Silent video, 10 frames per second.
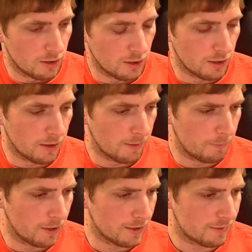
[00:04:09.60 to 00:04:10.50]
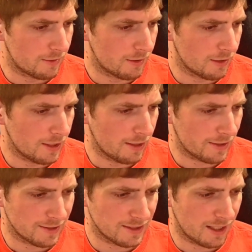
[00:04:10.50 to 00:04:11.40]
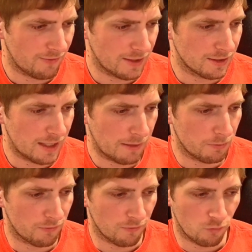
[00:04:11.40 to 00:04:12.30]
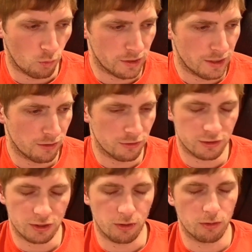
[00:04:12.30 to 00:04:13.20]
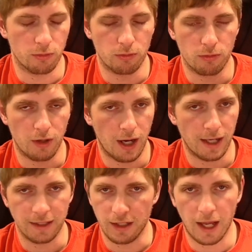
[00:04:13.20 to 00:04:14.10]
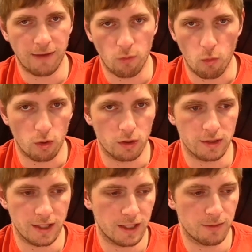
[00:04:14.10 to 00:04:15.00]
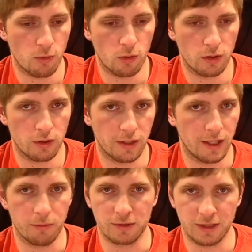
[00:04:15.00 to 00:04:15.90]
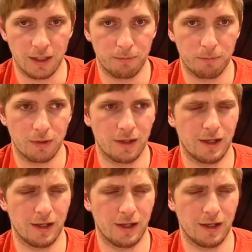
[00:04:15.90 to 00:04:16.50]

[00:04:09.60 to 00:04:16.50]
Uh, but yeah, like I said, I've had the tablet for four years, so I did not have a warranty anymore. It was up.